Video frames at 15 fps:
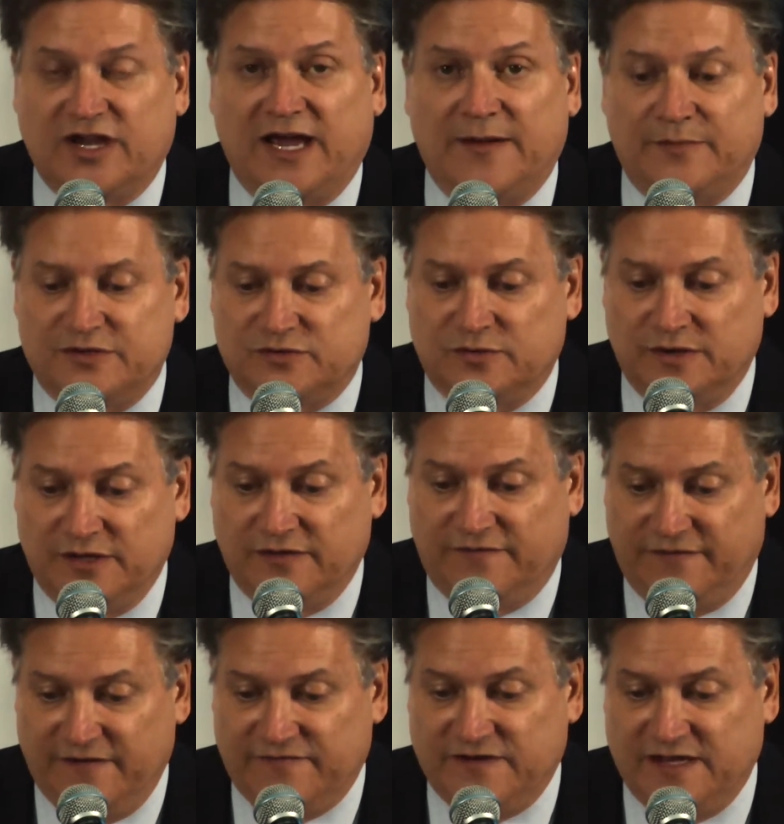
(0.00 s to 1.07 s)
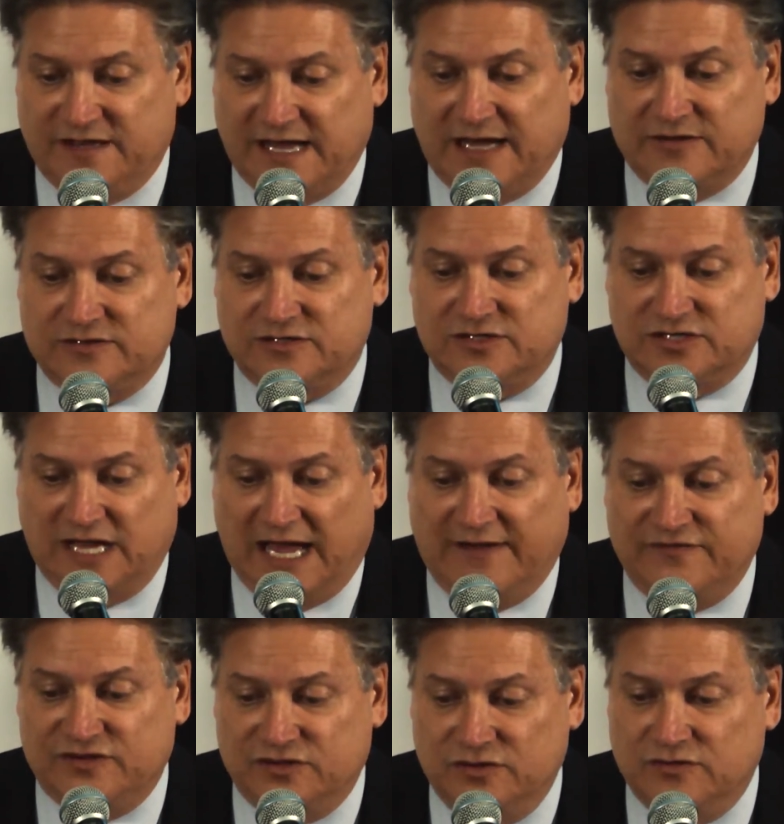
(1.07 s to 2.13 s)
campus, where nearly 50,000
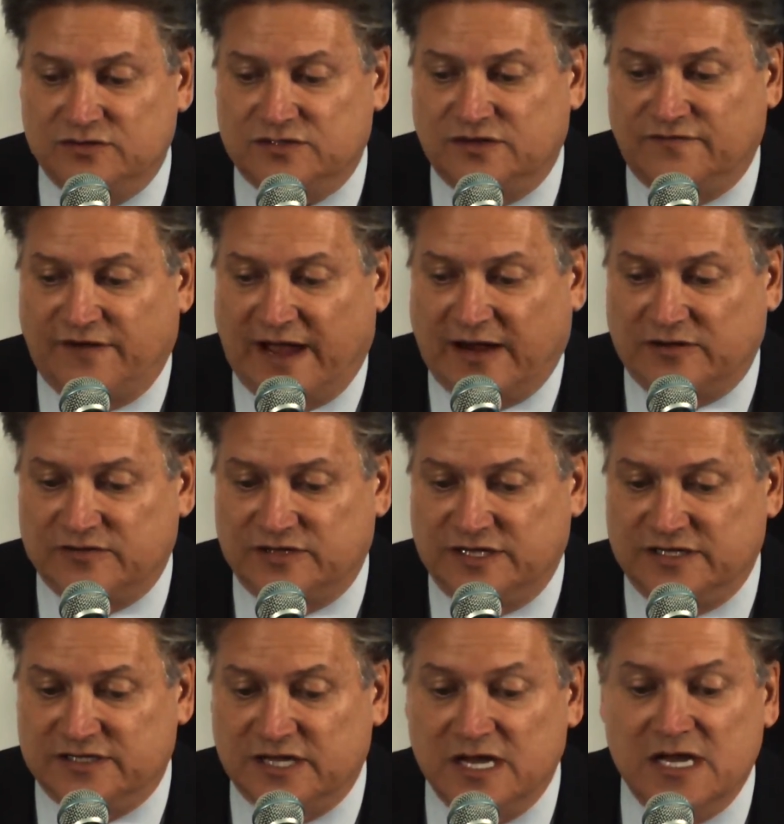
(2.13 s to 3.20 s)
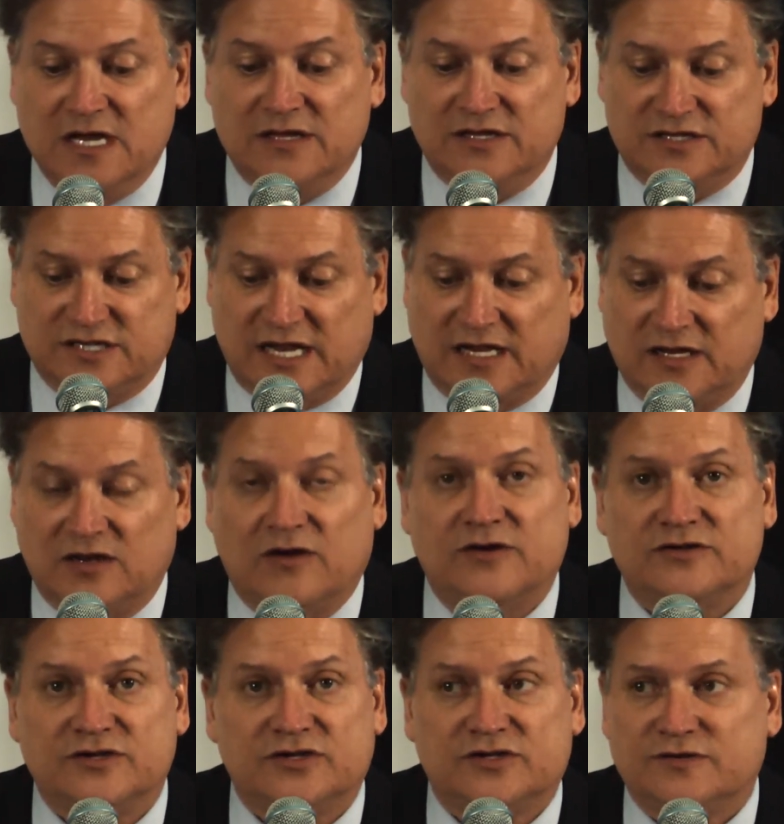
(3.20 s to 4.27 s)
staff, students, and faculties, the second
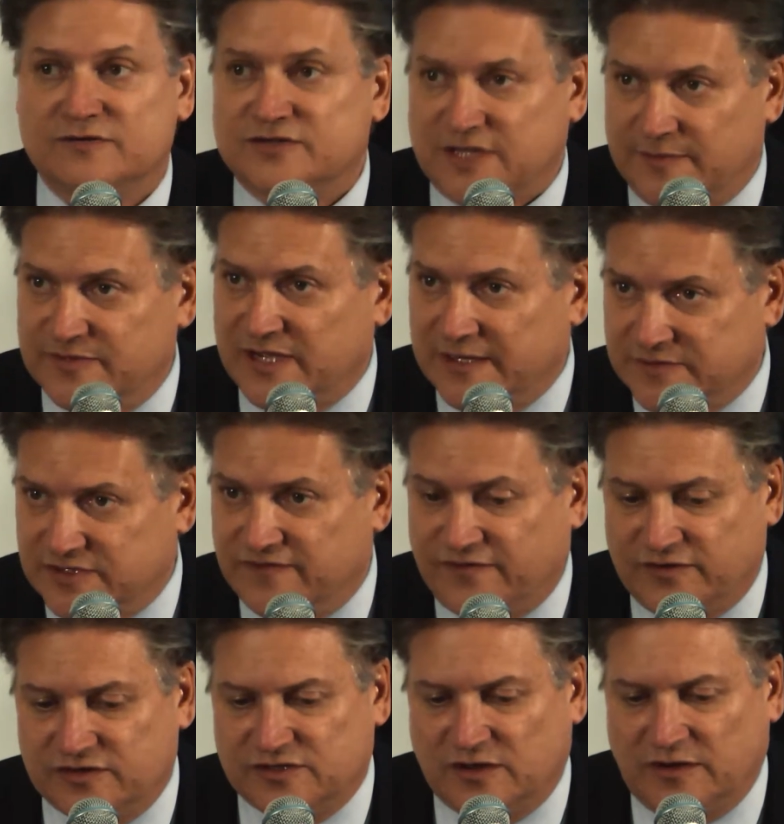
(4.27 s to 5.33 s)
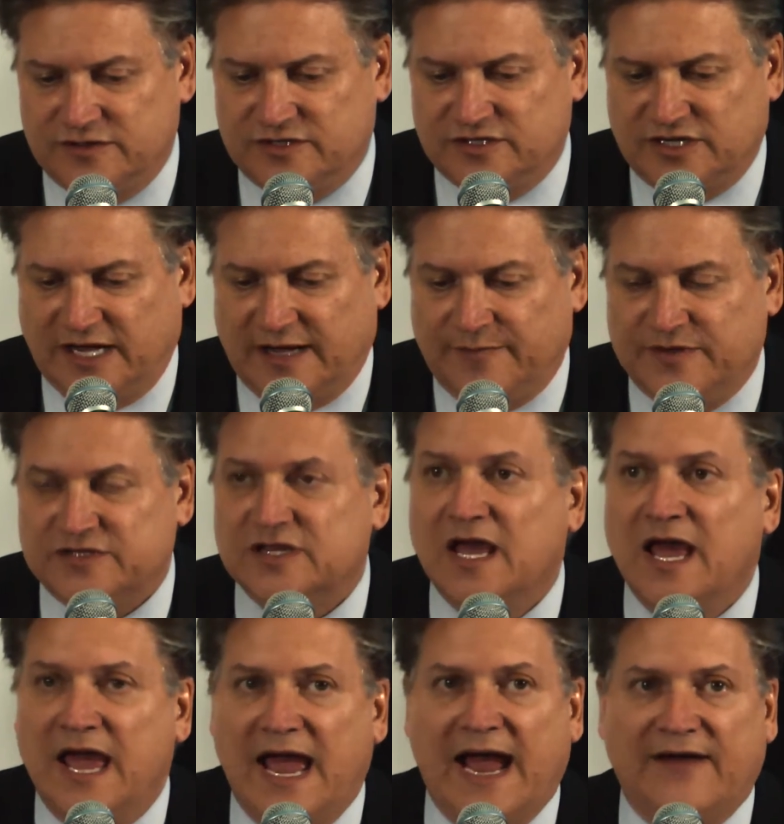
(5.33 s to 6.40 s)
largest, sometimes the first largest campus,
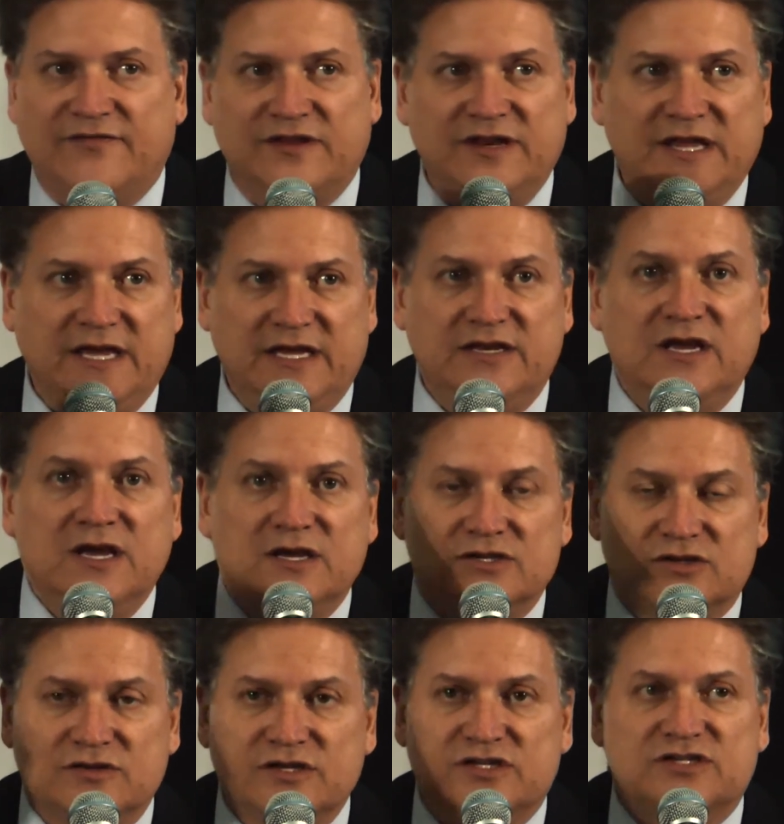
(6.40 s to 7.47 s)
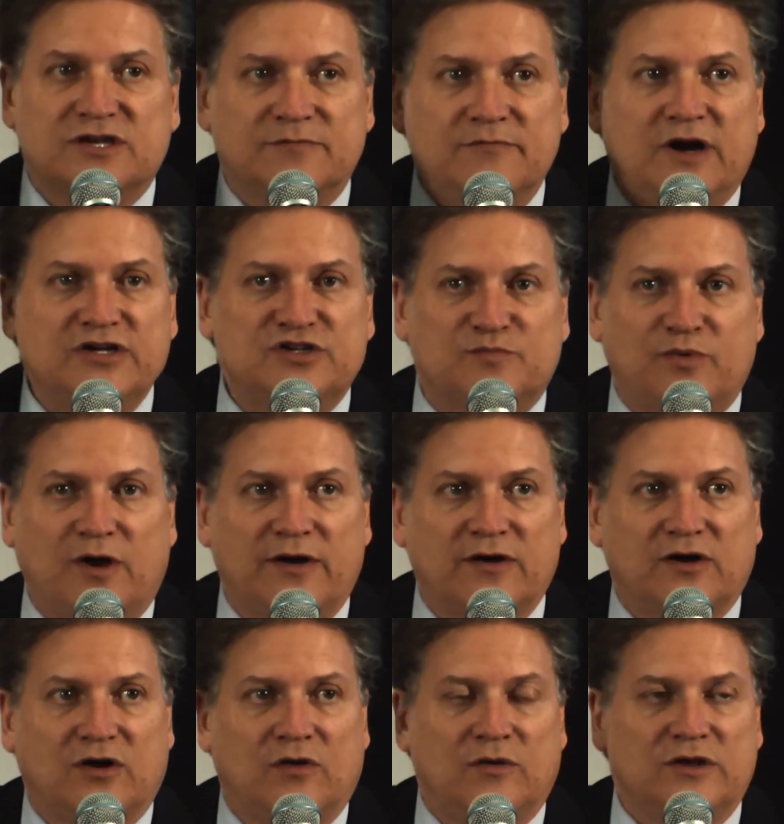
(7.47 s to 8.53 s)
have the need. So this is a much broader
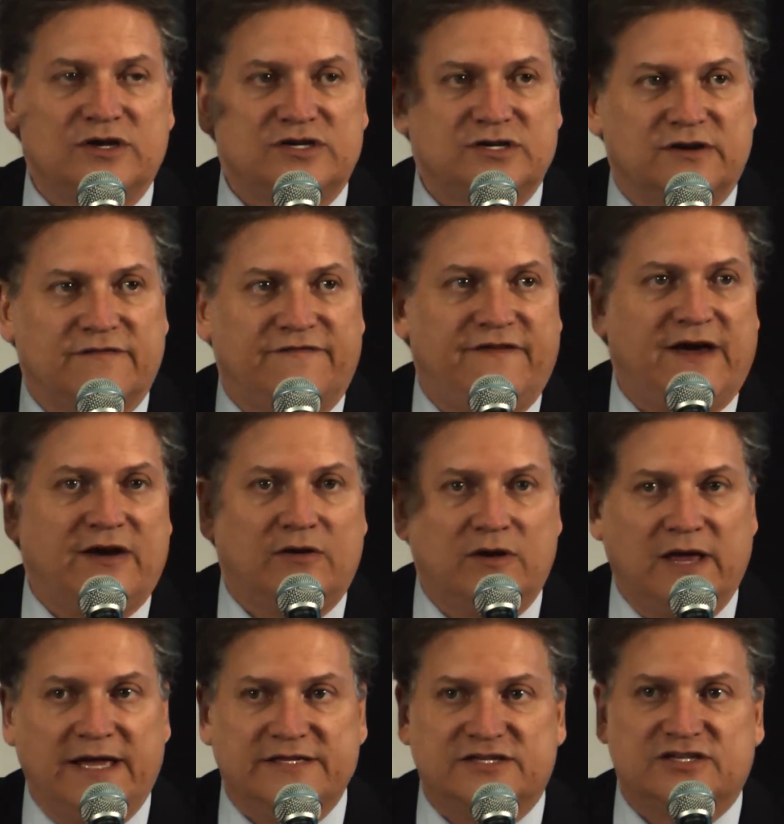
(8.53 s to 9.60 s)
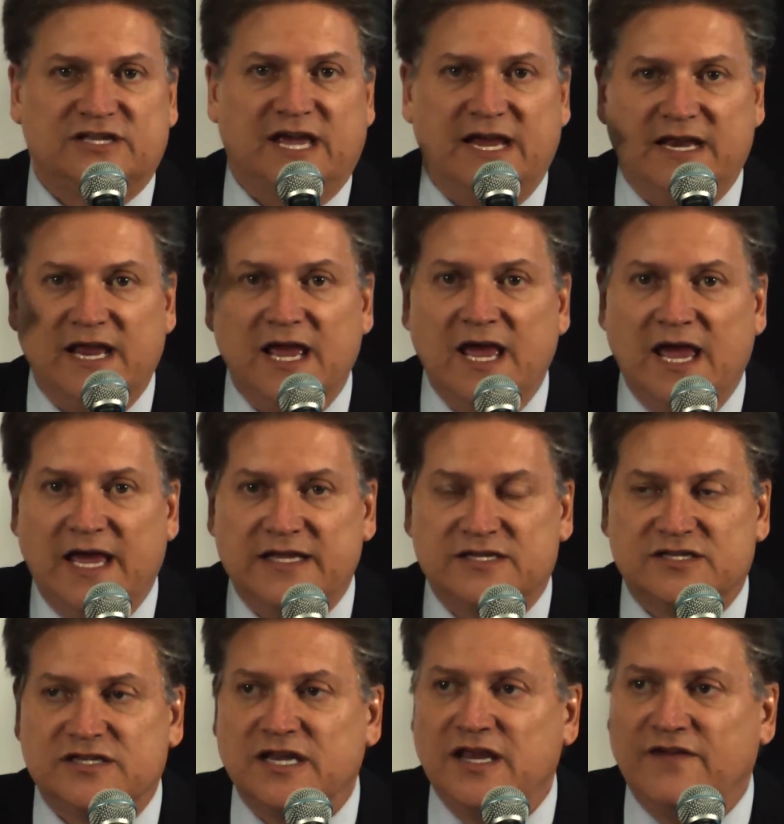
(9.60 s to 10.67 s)
coalition of federal and state and
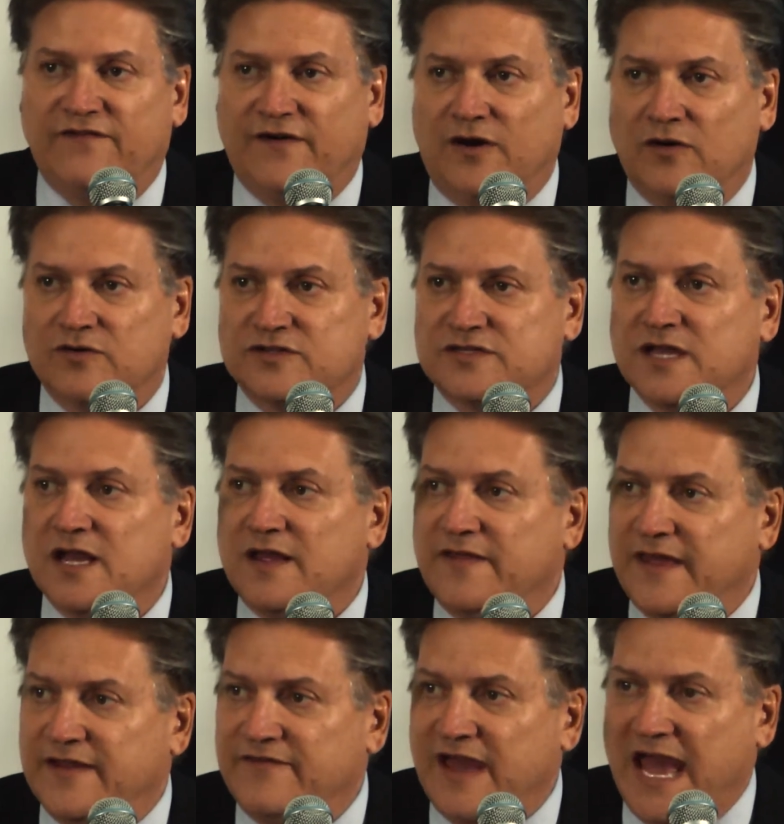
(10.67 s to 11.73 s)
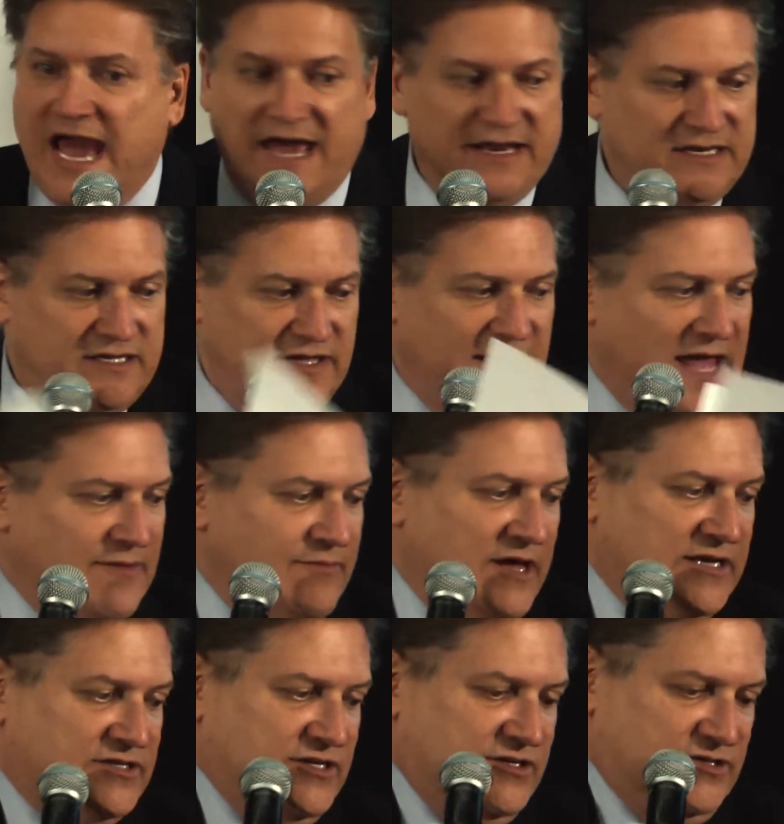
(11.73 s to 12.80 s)
city folks that have added to that
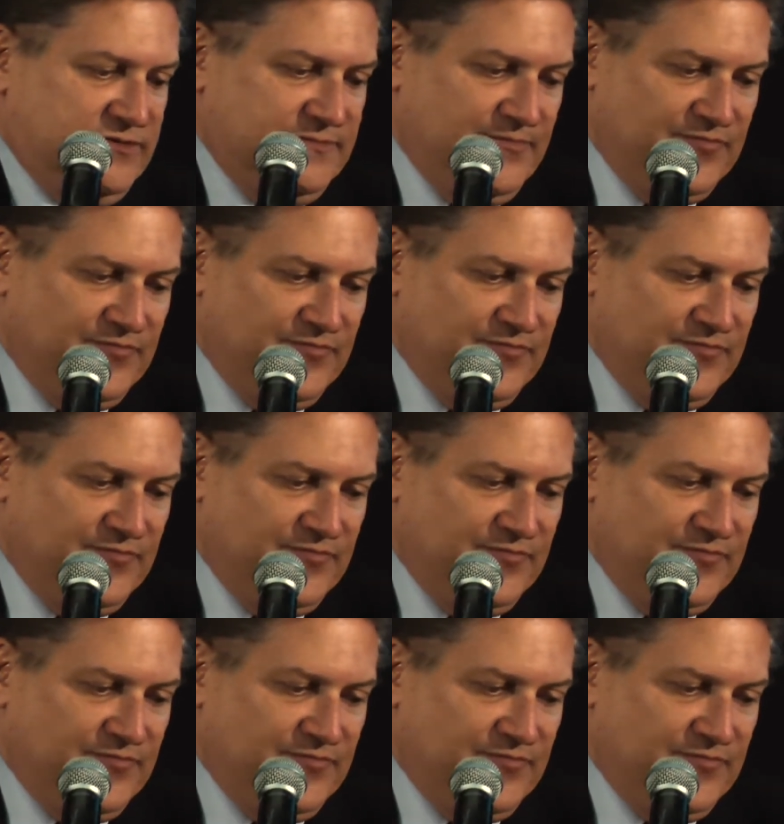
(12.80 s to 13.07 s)
message.